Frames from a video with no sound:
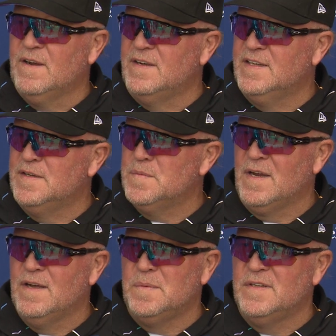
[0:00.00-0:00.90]
year I didn't, but
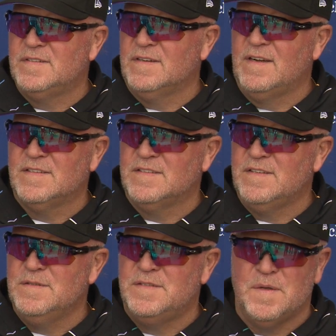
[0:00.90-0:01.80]
I hope this year it has a
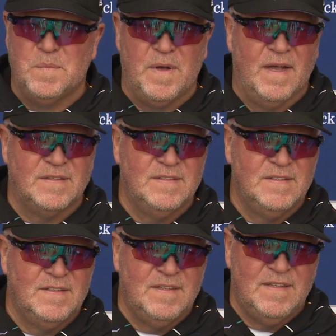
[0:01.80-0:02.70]
huge impact.
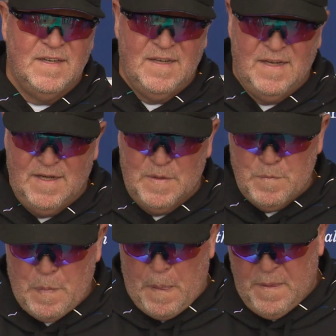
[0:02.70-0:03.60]

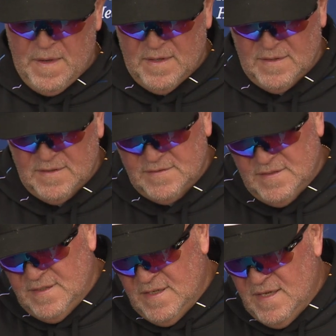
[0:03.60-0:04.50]
Um,
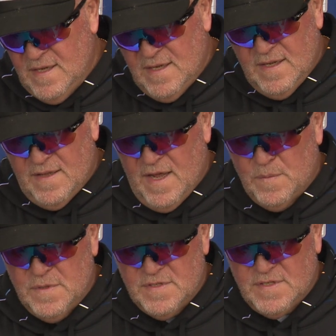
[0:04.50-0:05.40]
uh,
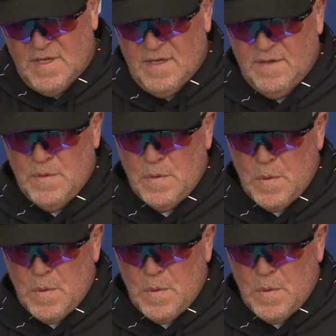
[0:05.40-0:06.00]
that was. Uh,